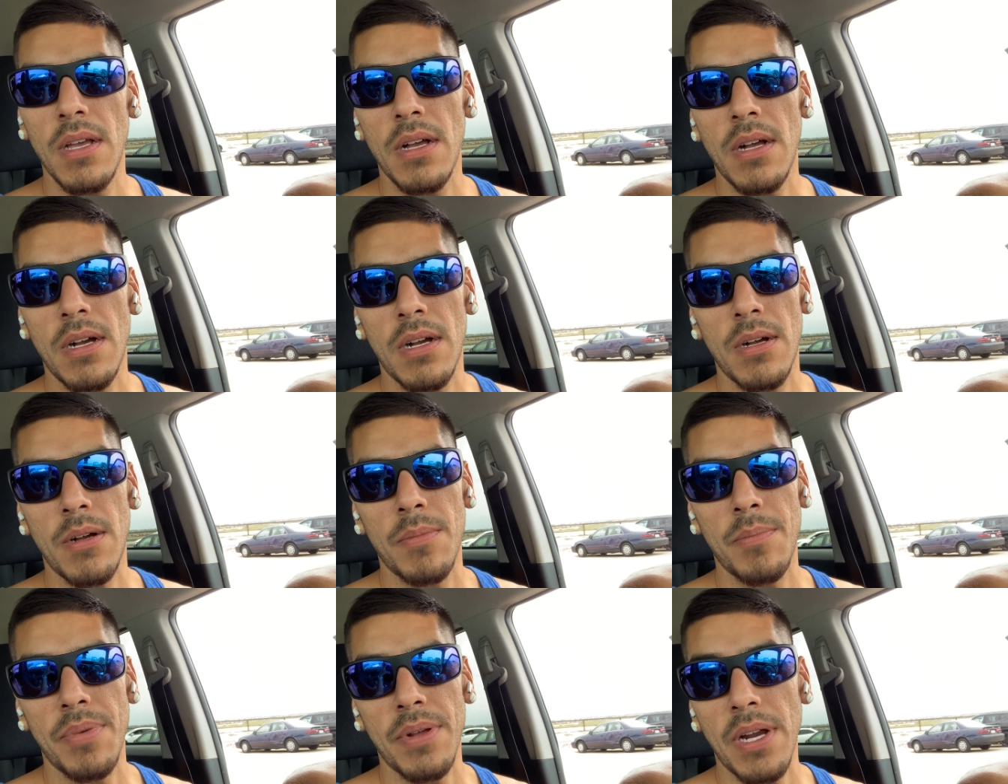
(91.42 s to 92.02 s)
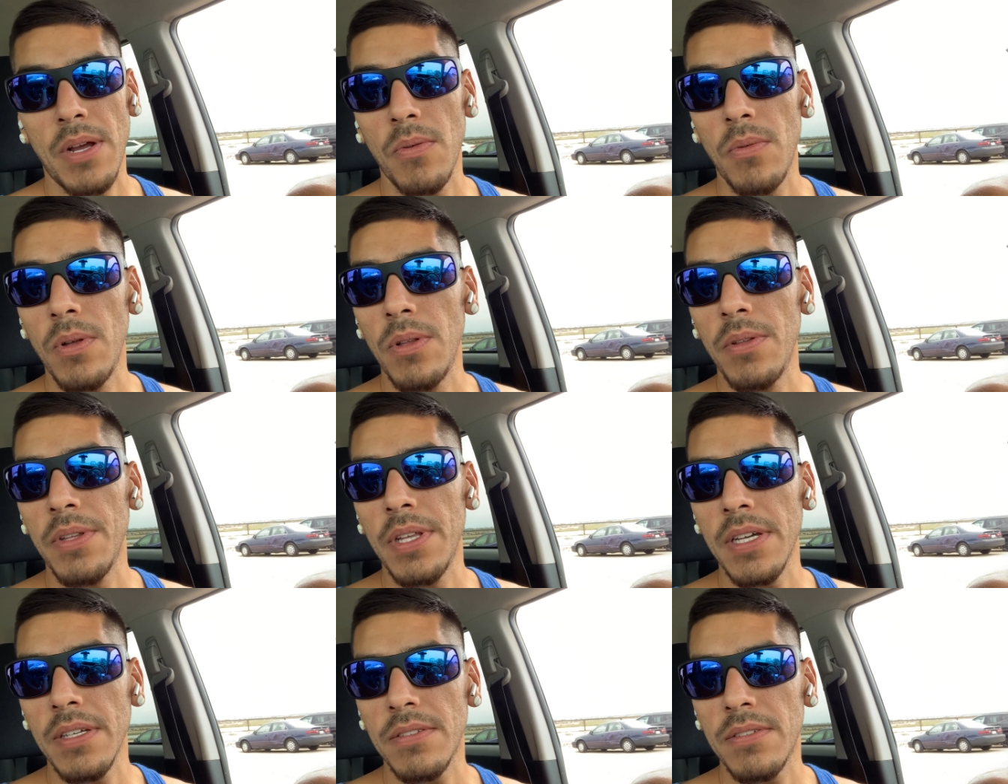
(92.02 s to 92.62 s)
Uh, but I will
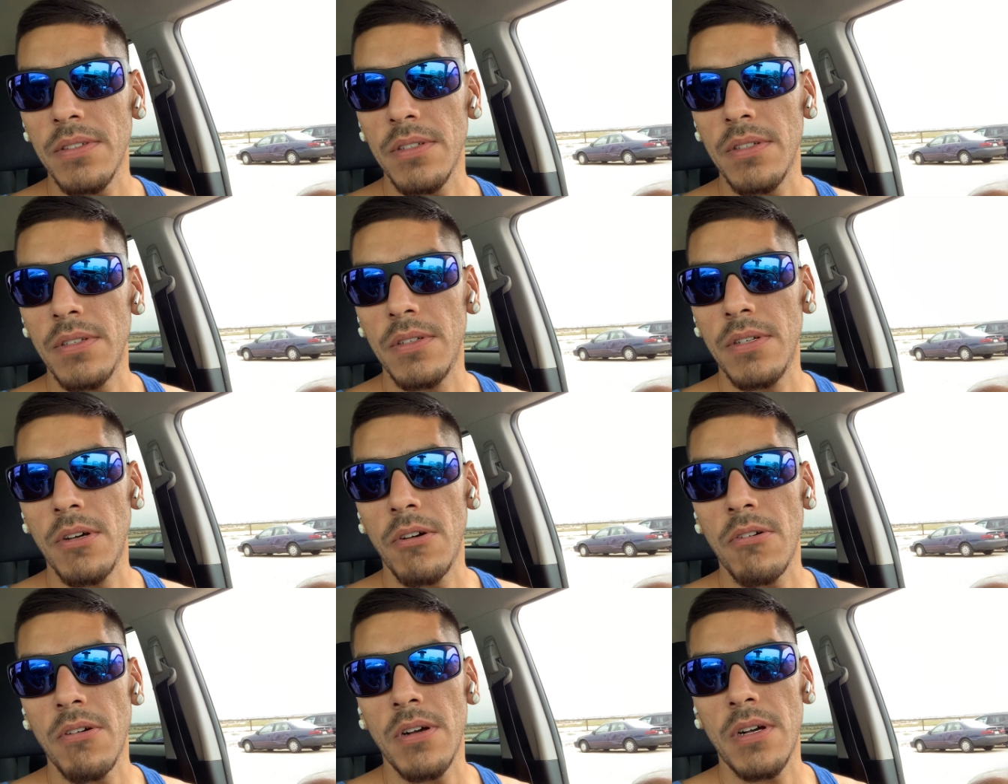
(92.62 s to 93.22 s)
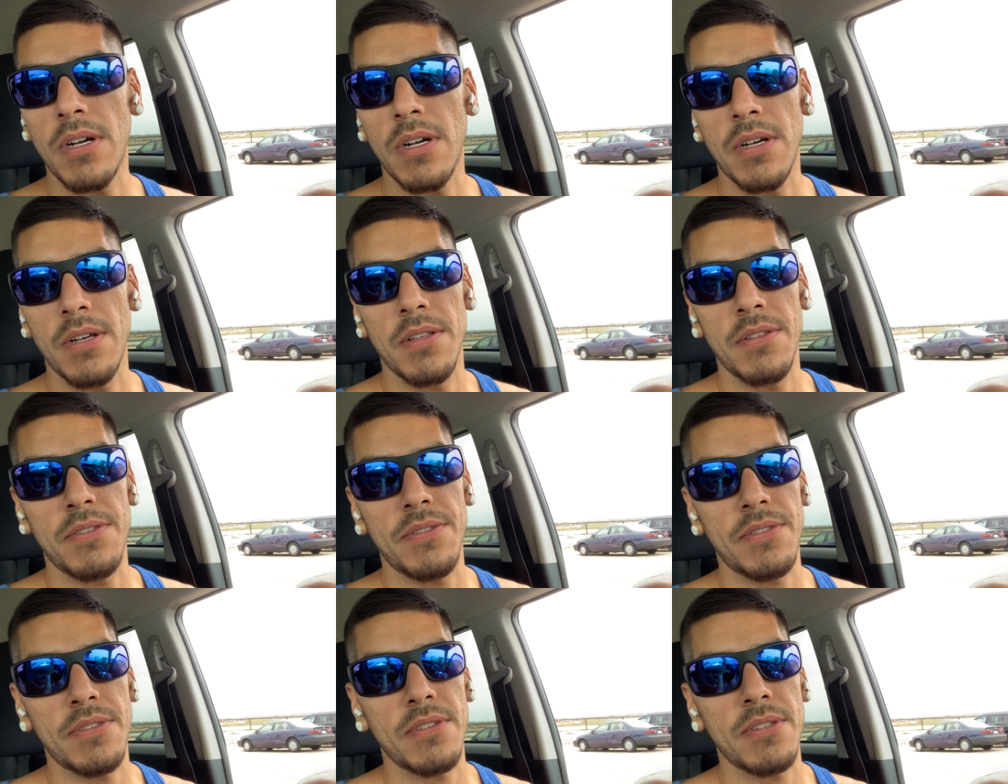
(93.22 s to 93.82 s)
next year, you know. Uh,
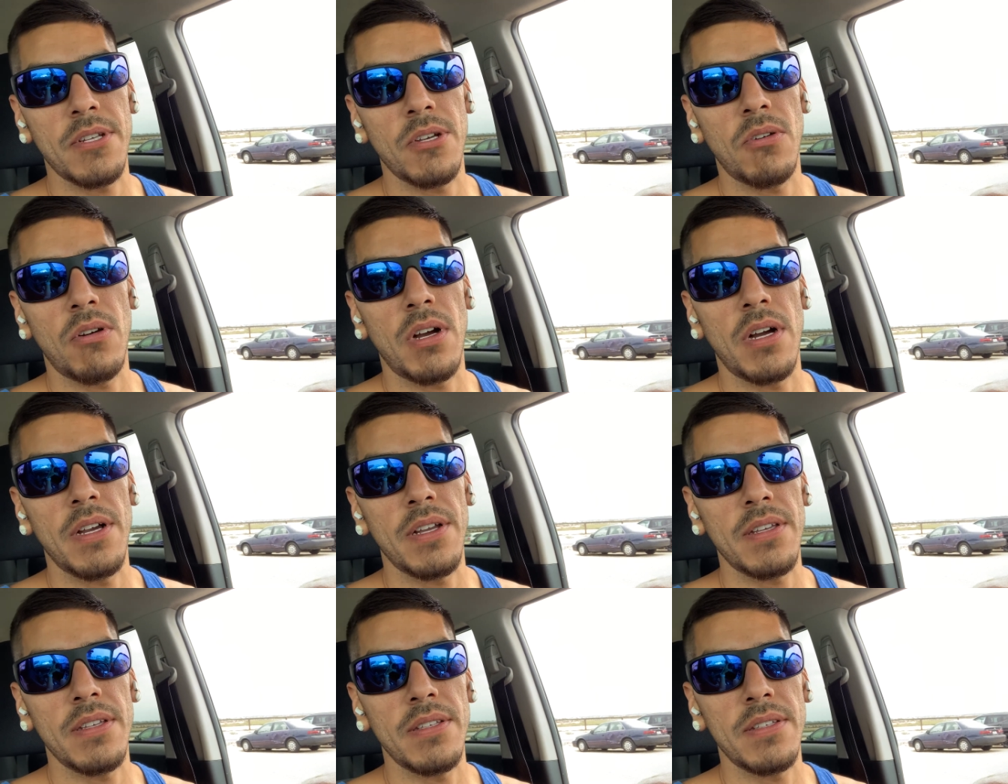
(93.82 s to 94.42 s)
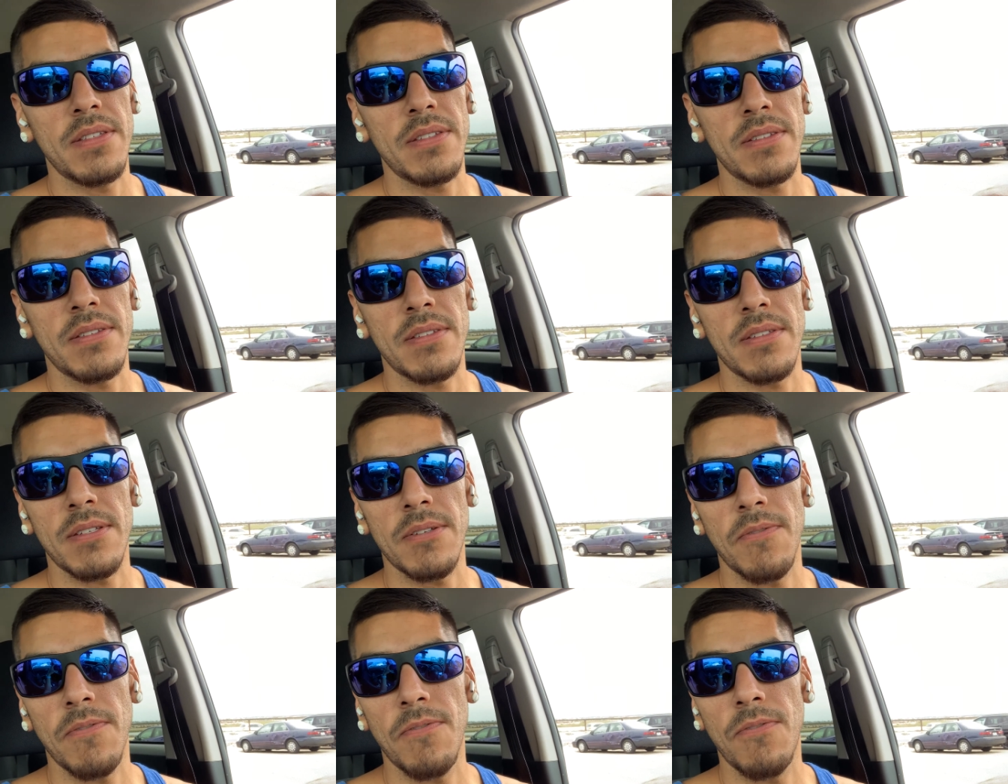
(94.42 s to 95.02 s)
it's still August
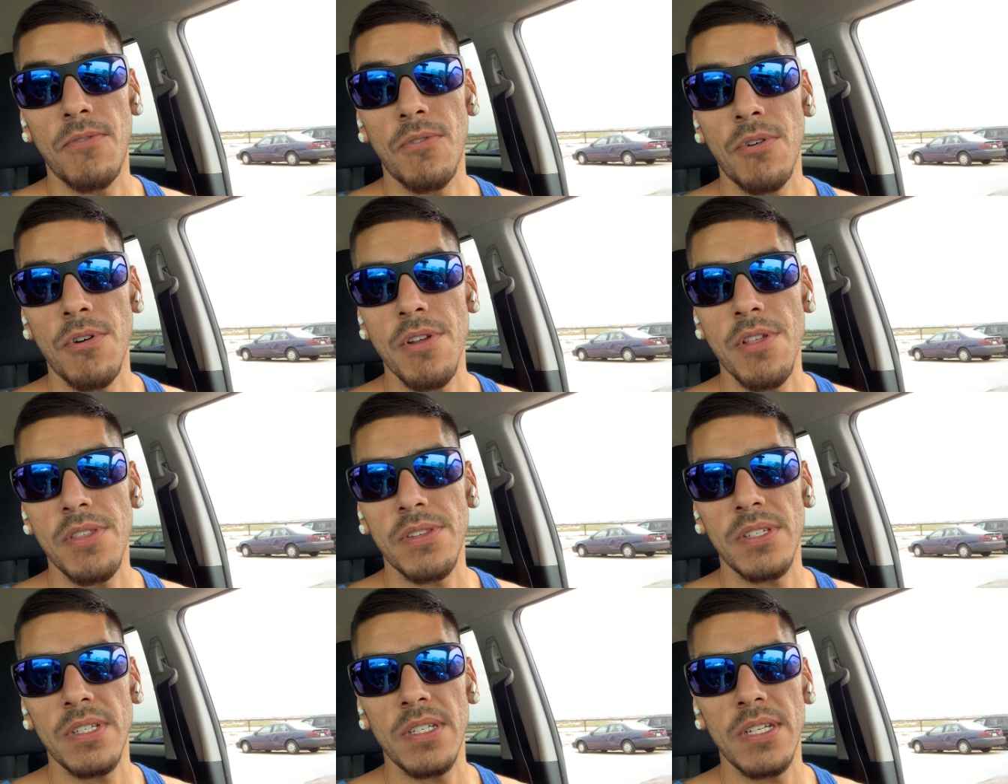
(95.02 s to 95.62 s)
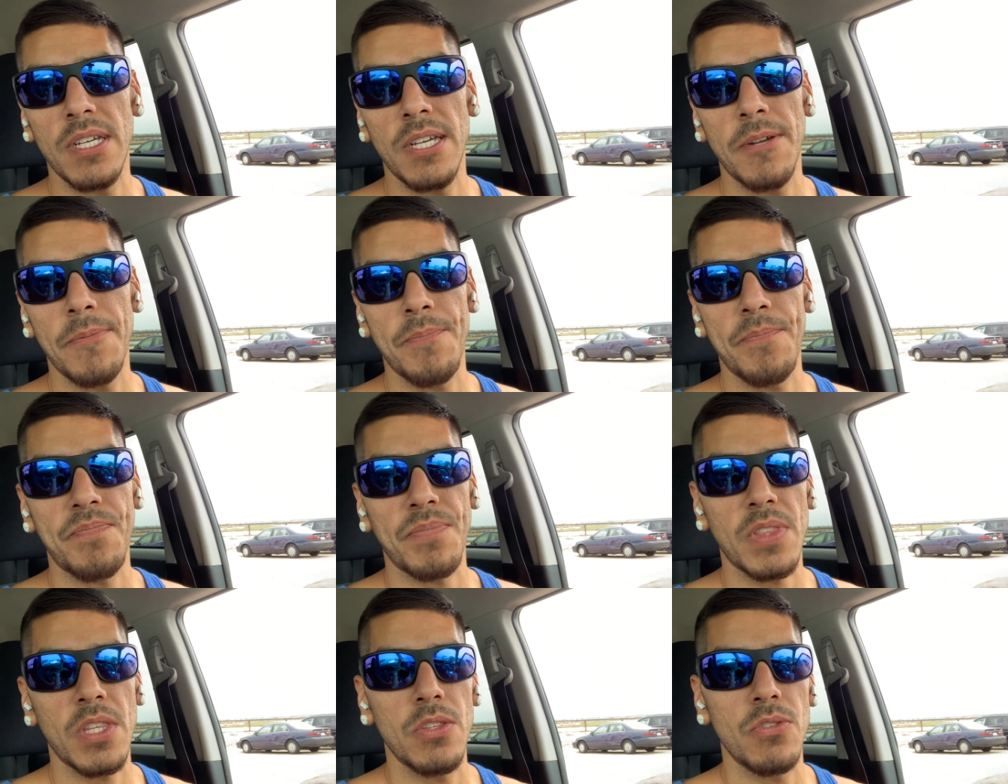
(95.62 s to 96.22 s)
4th today,
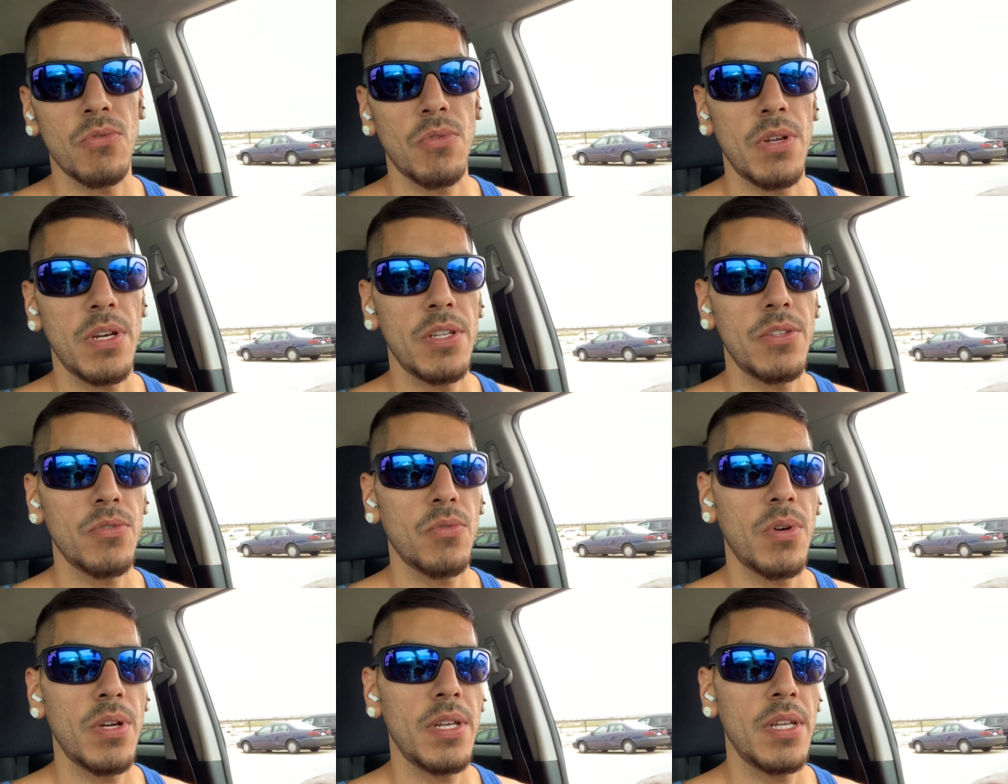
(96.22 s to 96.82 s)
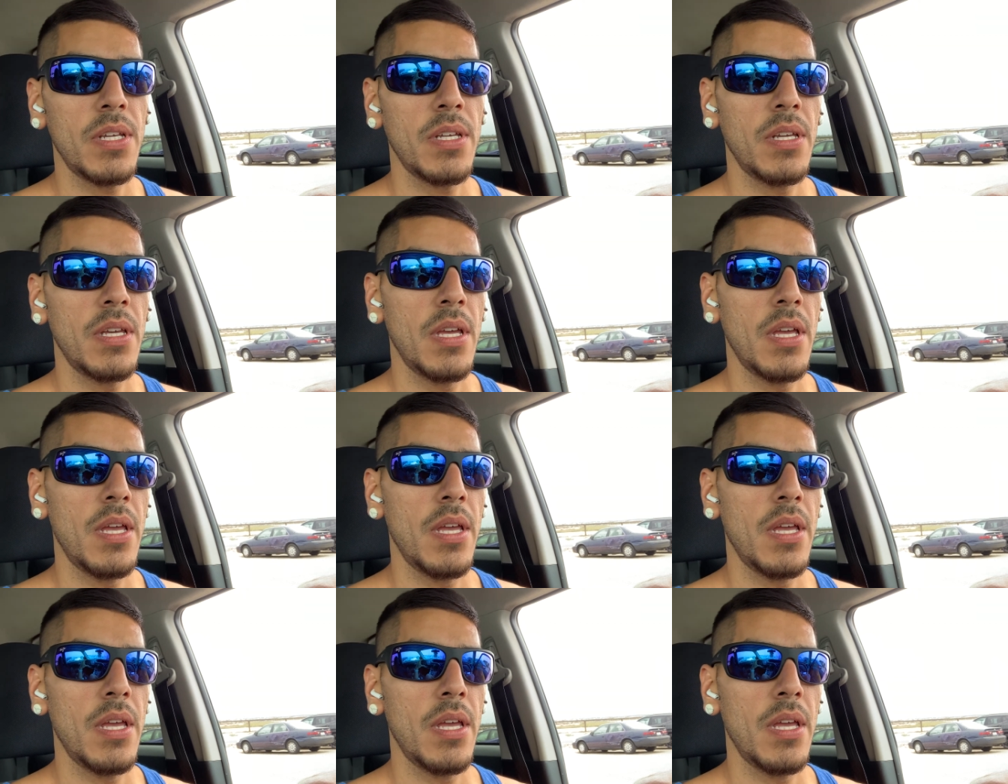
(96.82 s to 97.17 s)
2020.